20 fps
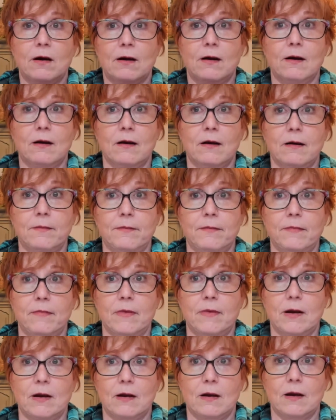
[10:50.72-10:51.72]

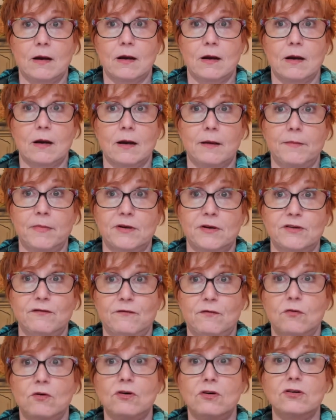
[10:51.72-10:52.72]
I'm a
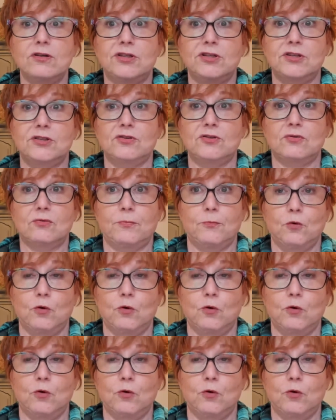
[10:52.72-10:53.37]
divorced